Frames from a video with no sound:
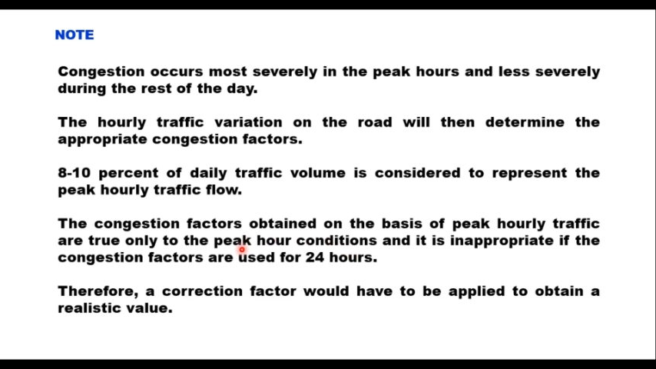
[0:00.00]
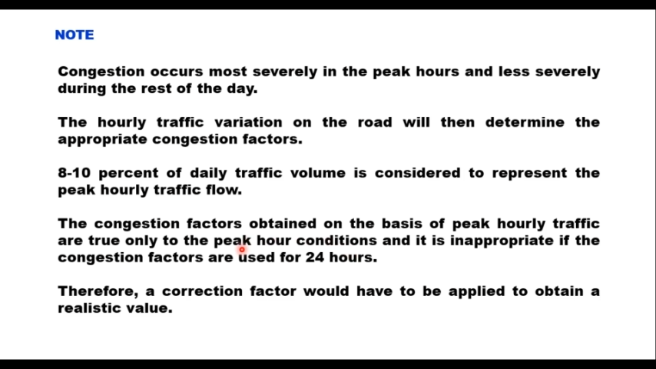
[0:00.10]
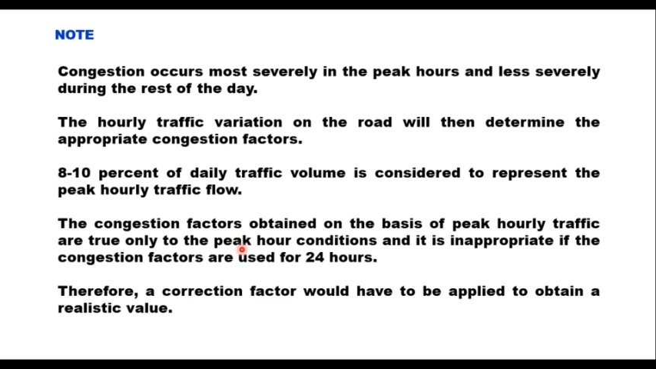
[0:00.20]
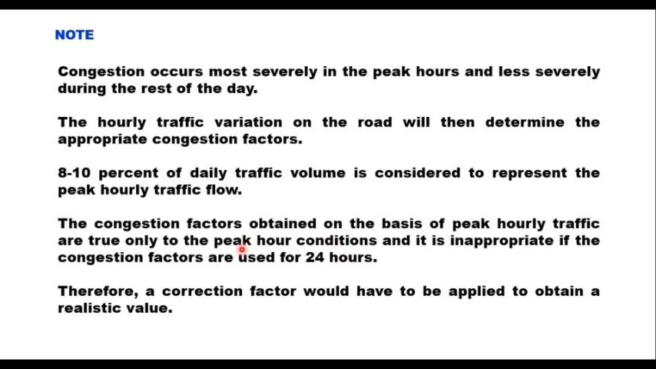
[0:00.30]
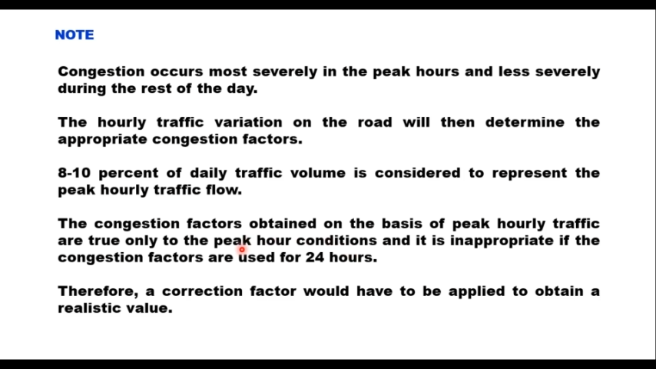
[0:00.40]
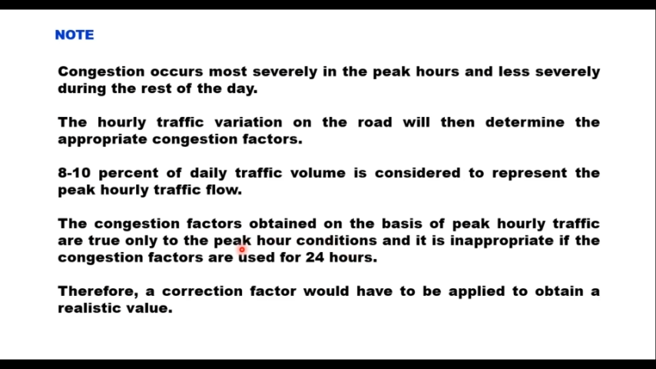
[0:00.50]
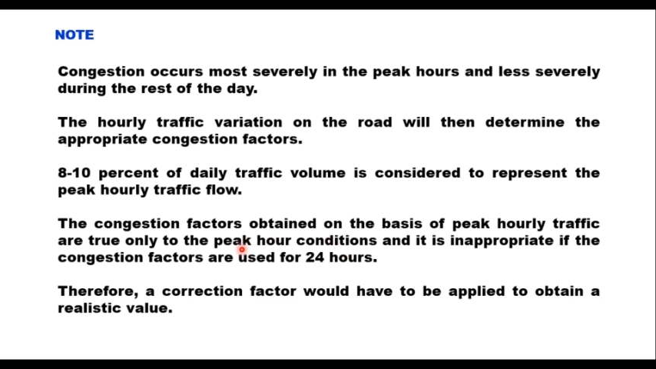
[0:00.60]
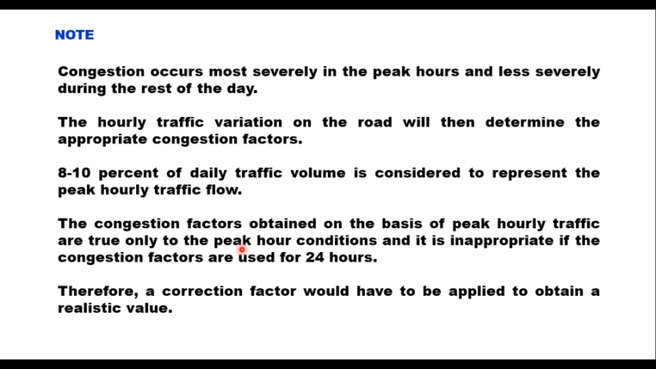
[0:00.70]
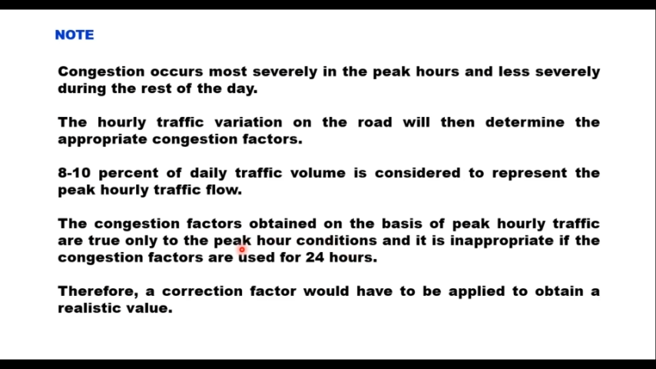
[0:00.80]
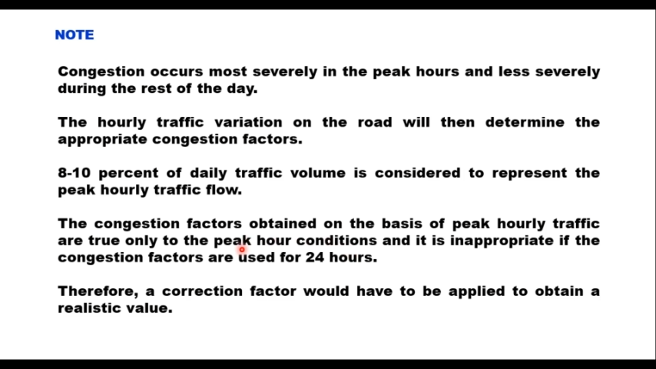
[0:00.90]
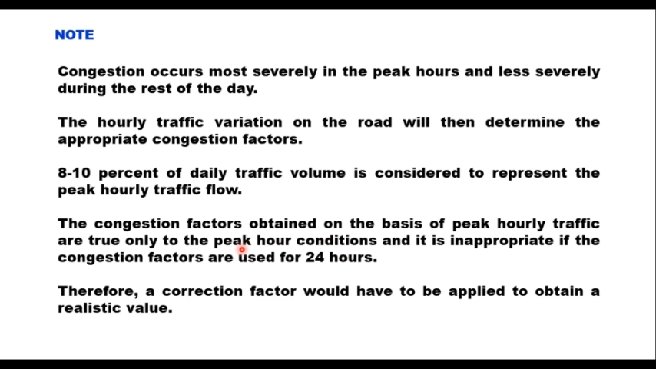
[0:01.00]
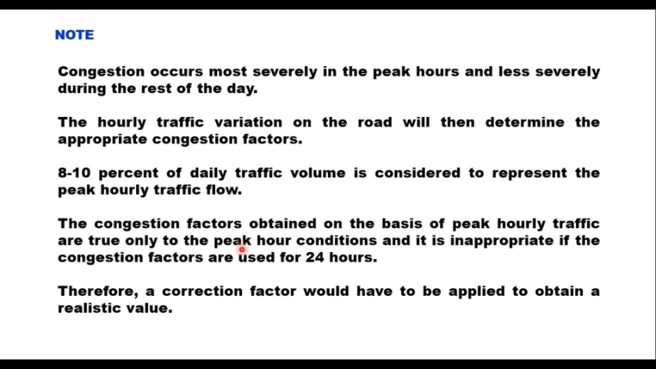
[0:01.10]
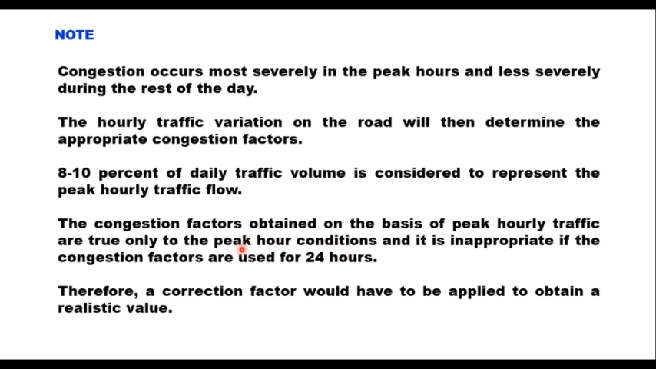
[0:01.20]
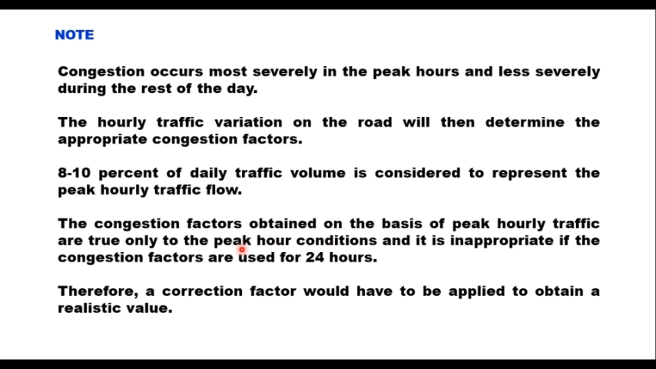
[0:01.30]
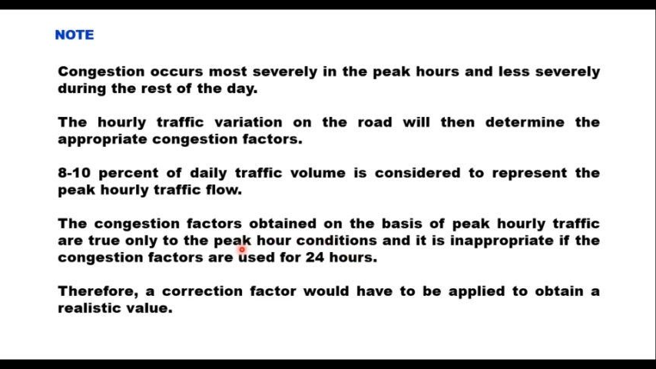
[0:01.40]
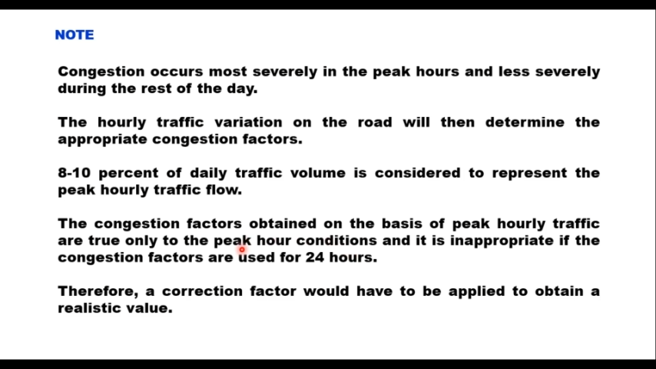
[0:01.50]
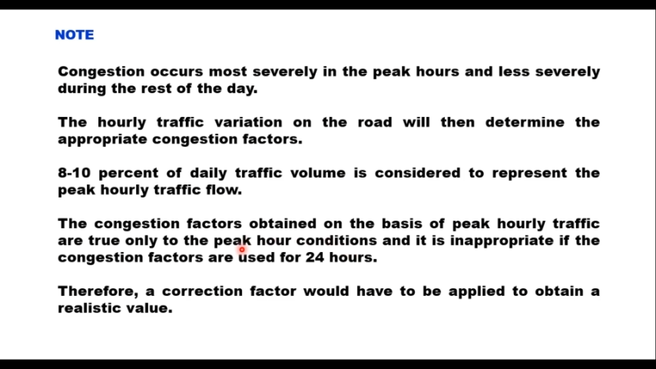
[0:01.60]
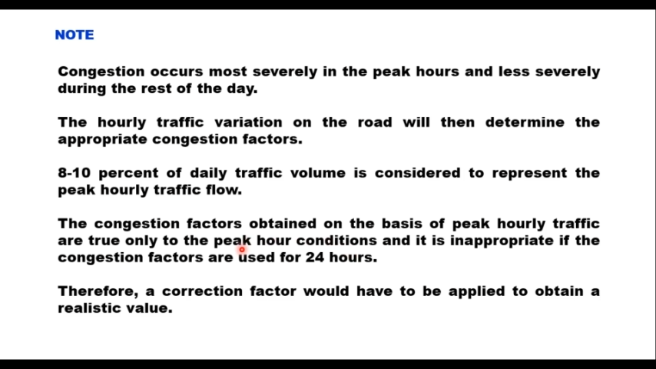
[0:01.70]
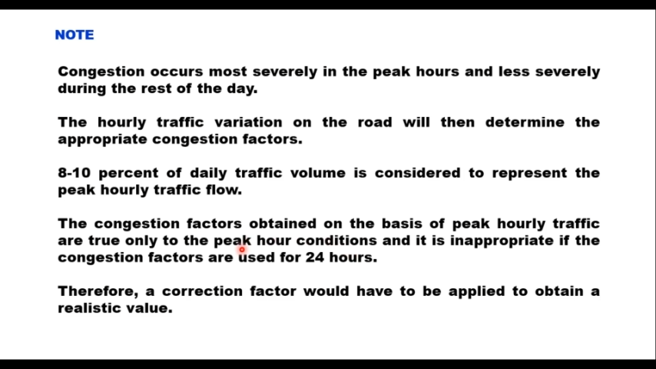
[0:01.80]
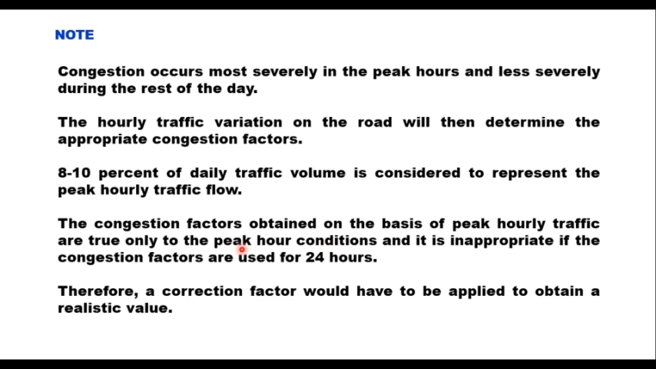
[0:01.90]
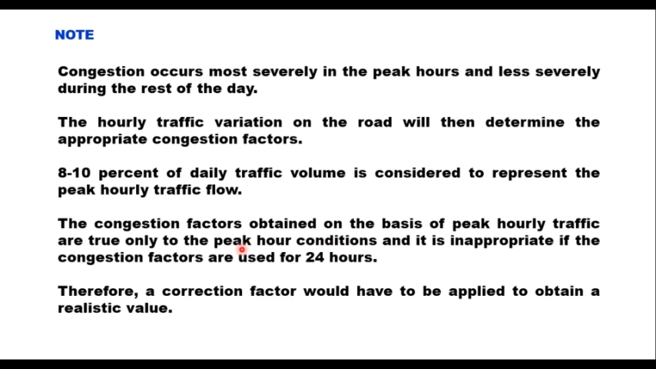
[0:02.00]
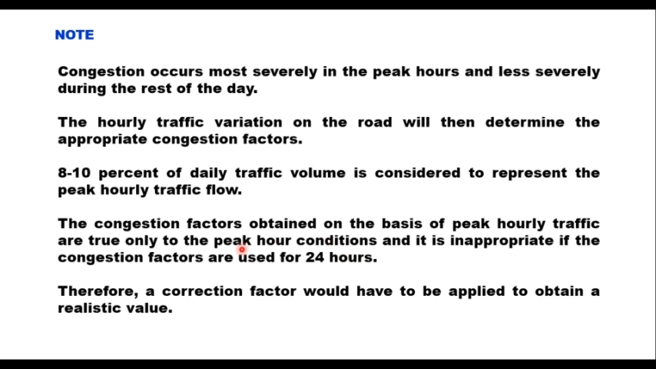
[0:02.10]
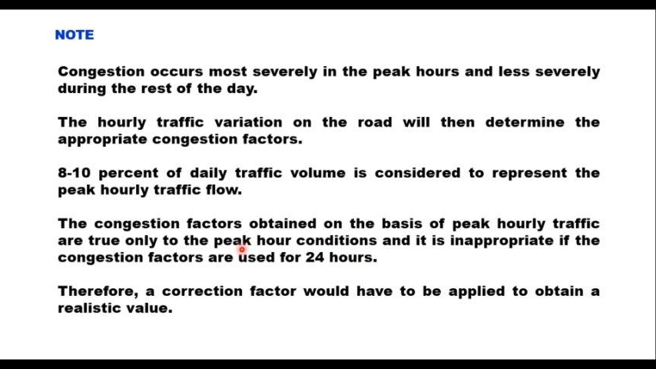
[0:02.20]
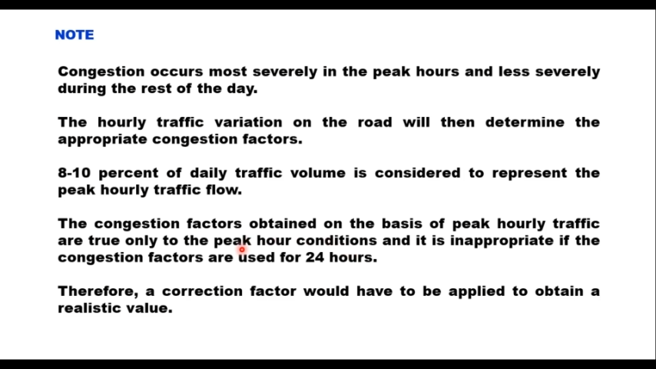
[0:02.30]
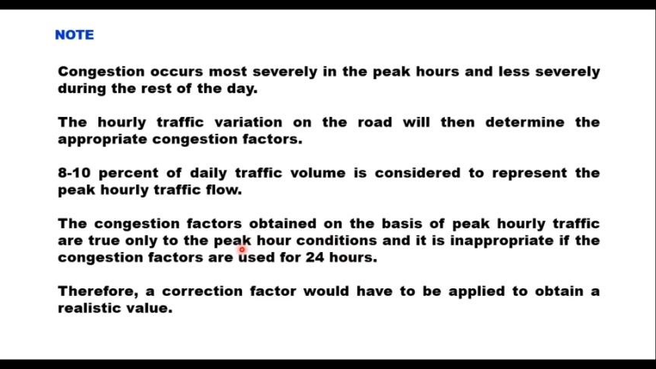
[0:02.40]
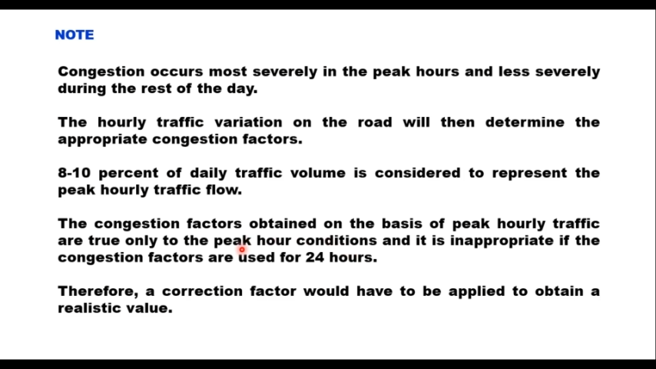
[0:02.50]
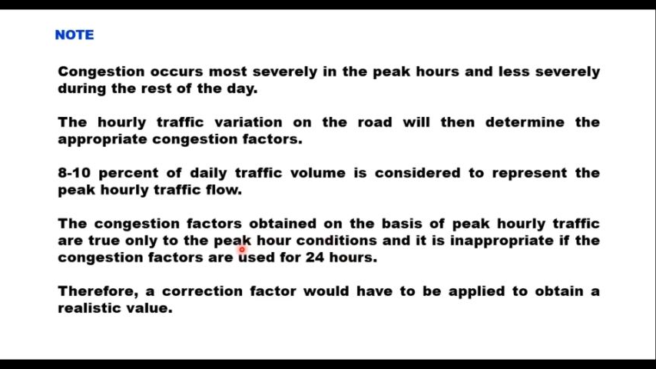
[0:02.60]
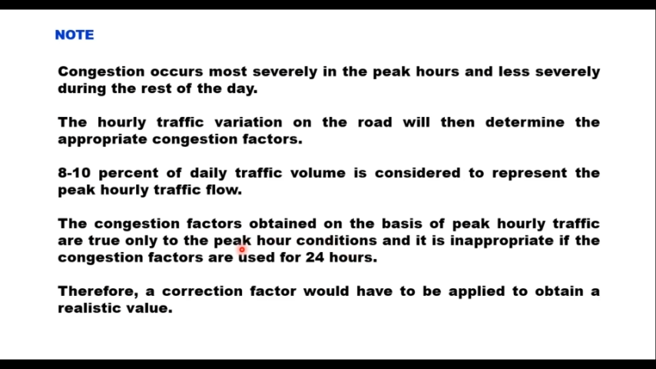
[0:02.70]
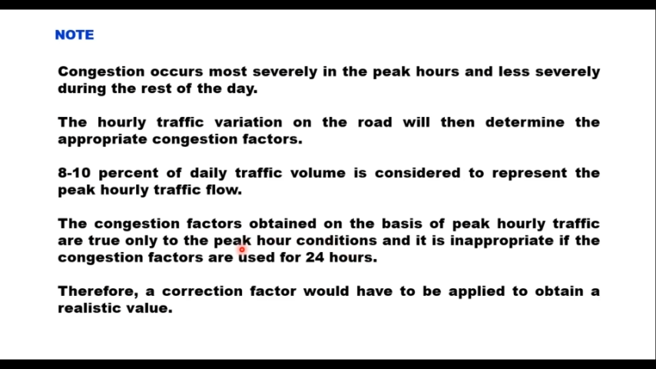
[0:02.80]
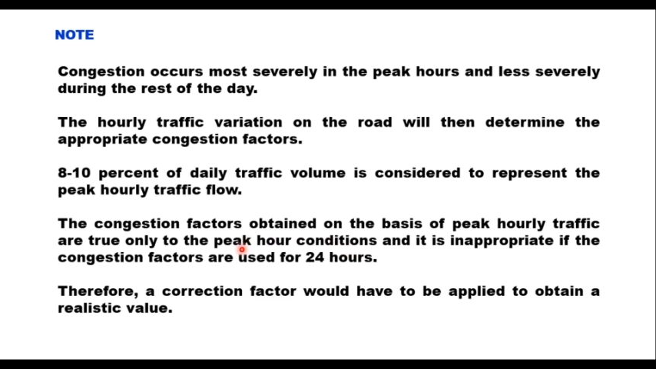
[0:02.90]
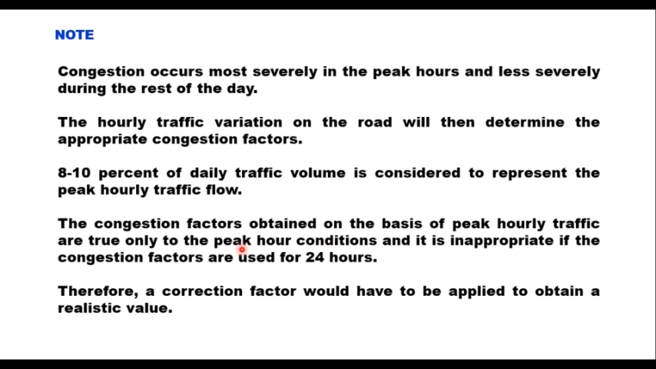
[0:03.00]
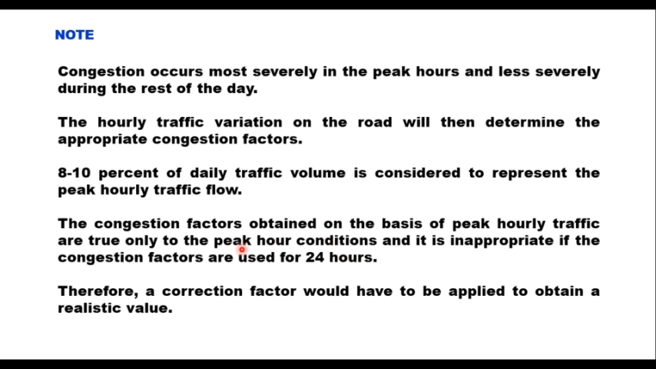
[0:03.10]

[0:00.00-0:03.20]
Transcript: (no speaker visible)